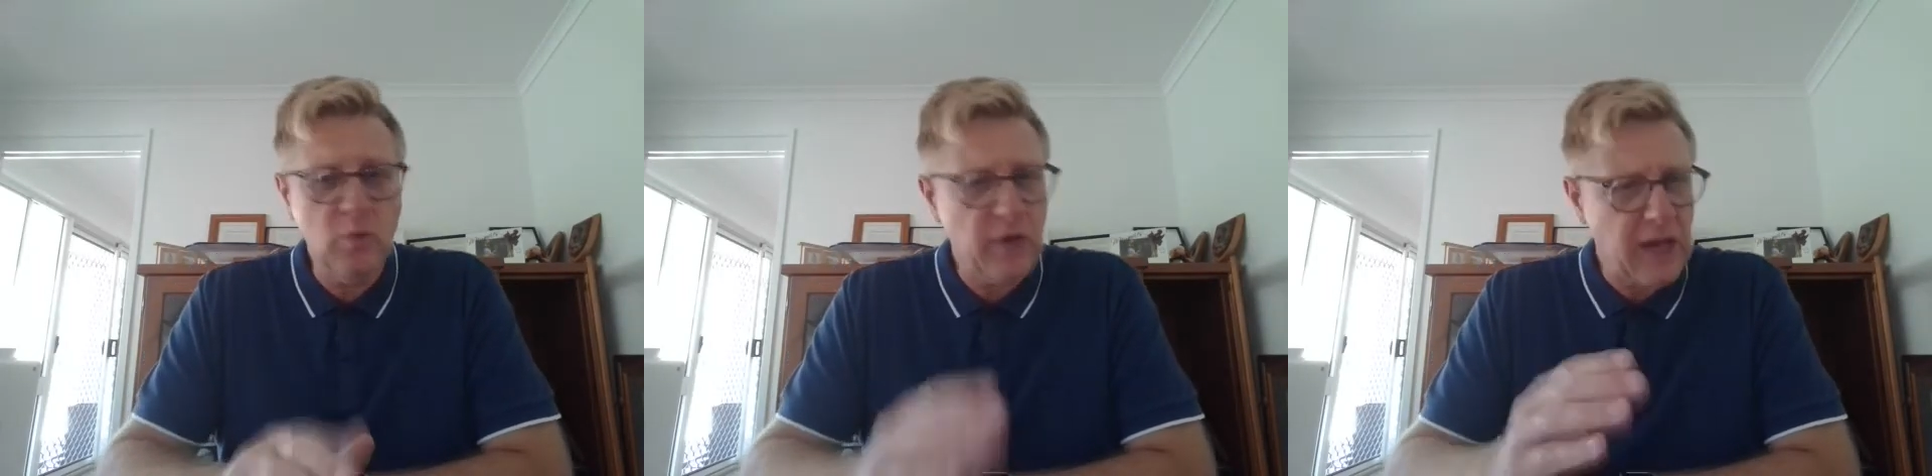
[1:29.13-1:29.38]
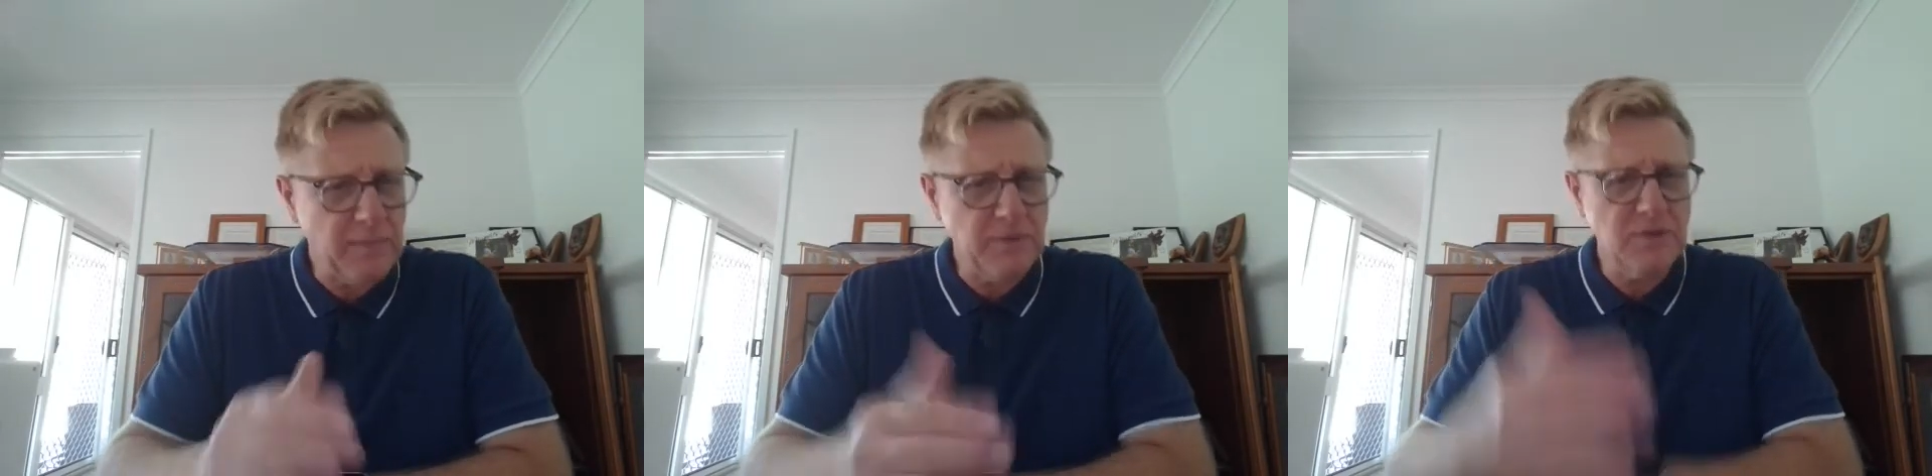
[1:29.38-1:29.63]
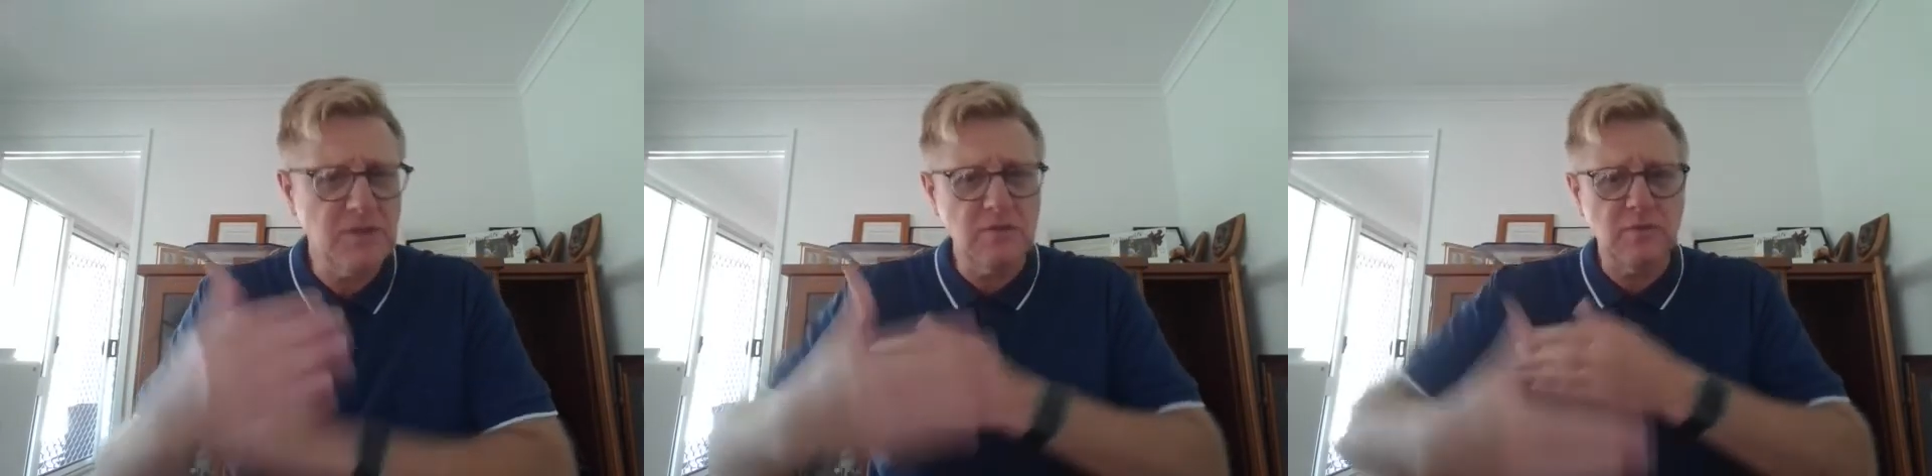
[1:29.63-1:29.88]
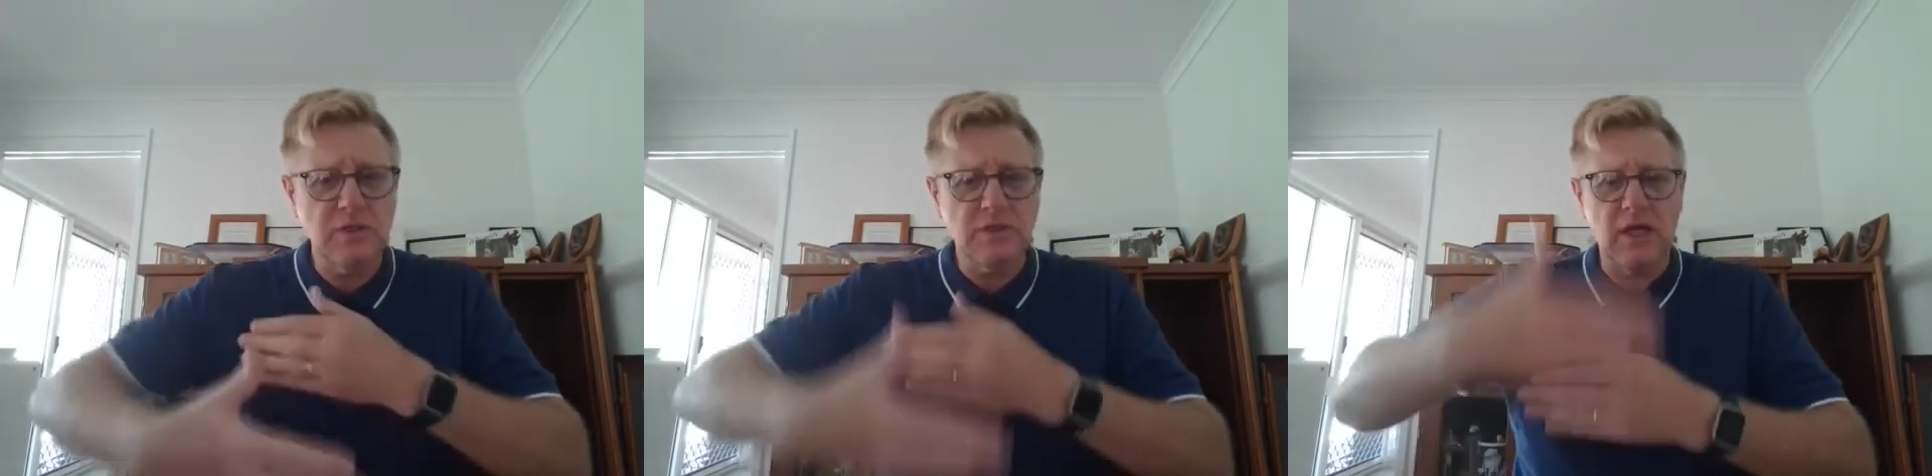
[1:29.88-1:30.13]
what happens
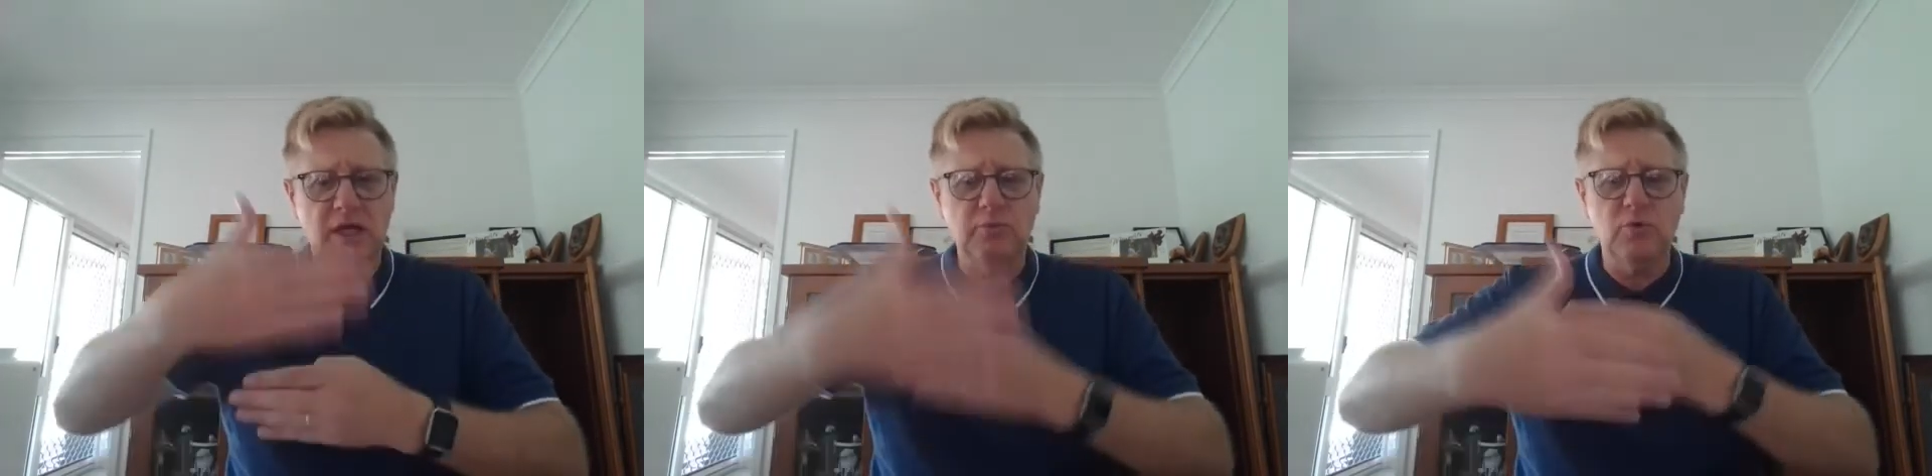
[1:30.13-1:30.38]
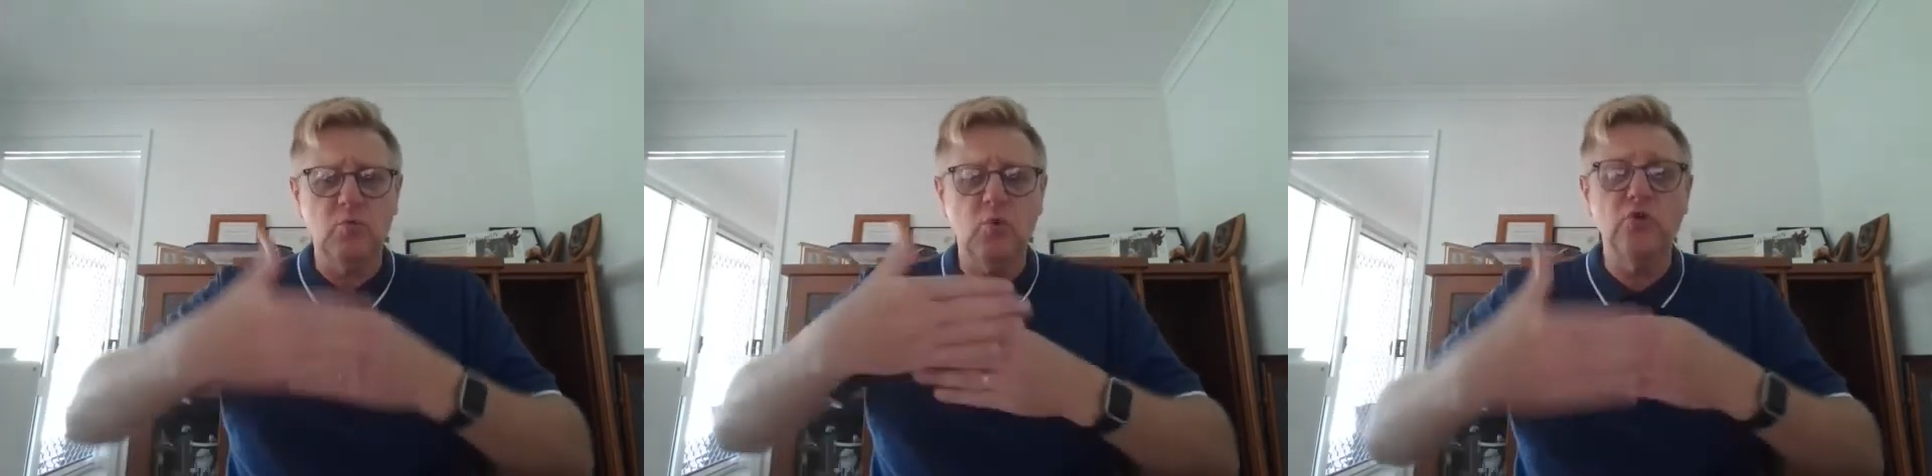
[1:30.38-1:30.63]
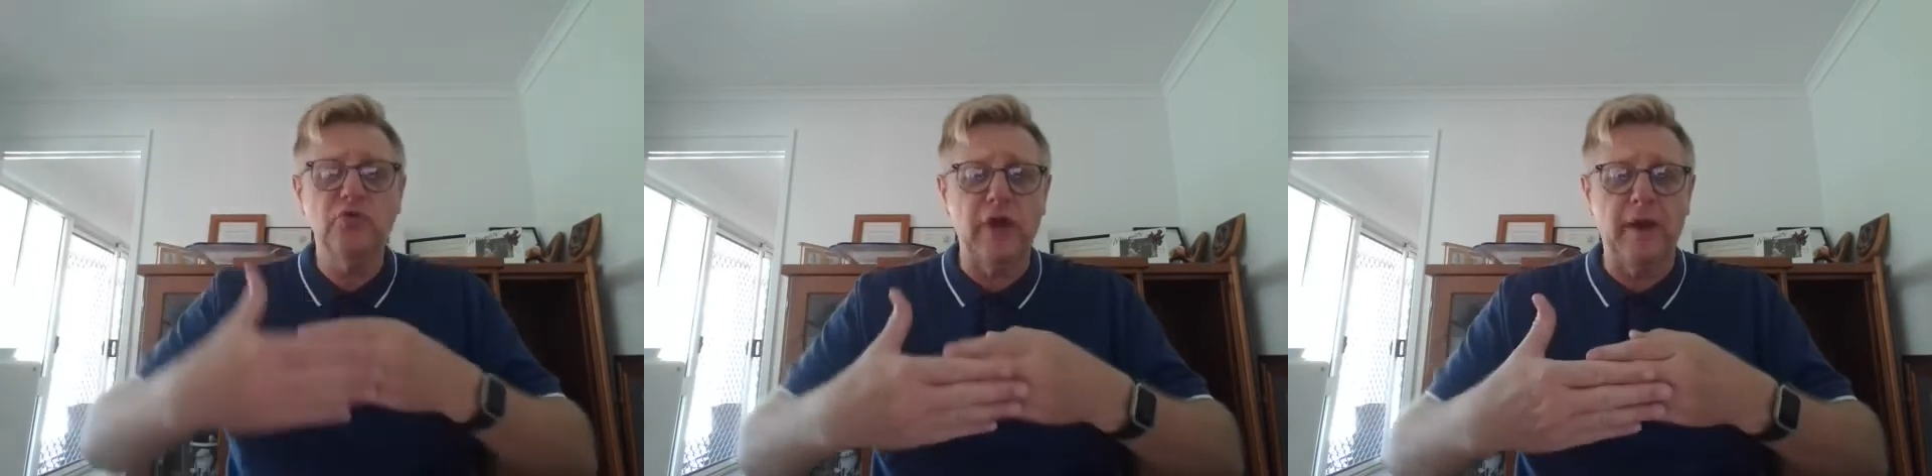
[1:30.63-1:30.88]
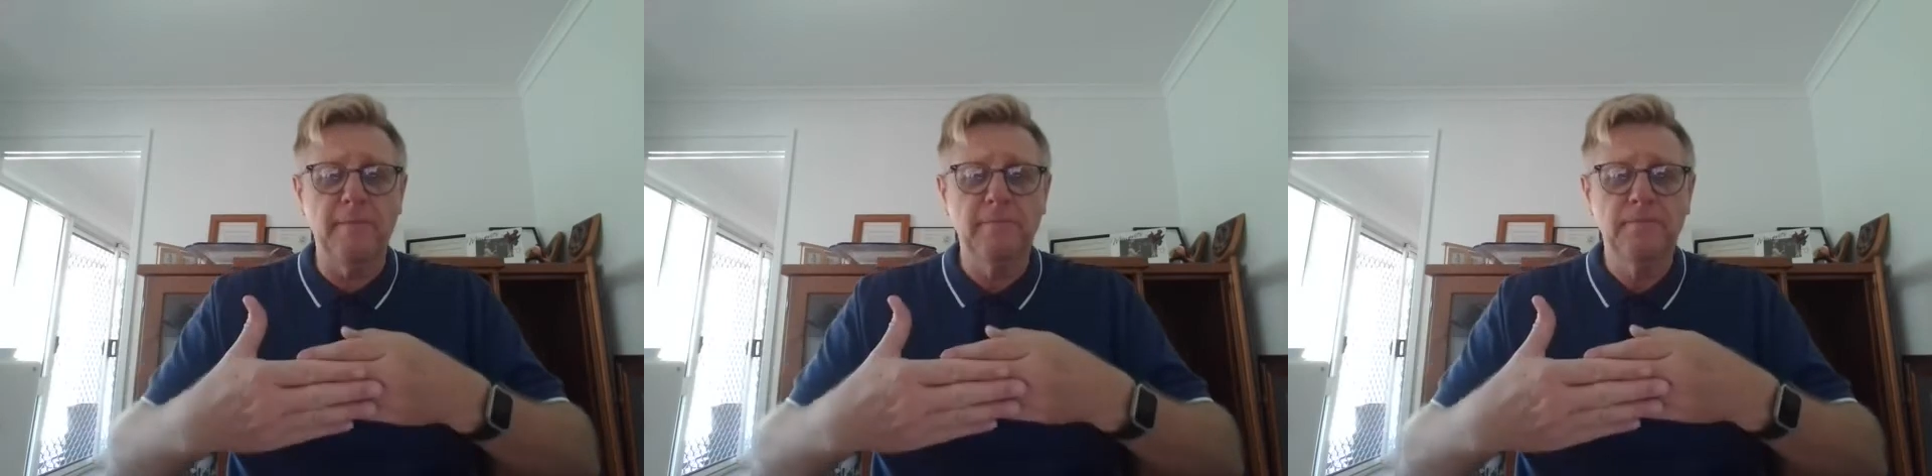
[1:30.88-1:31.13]
is we start to put walls
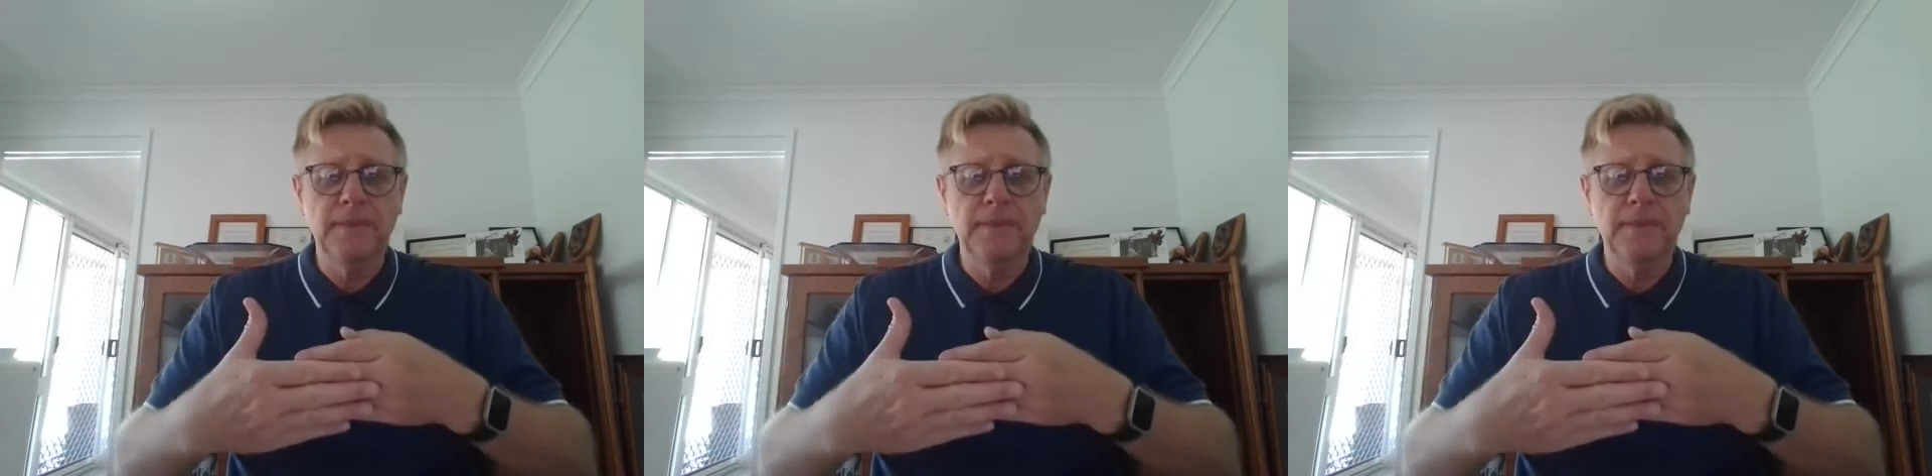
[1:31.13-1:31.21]
up.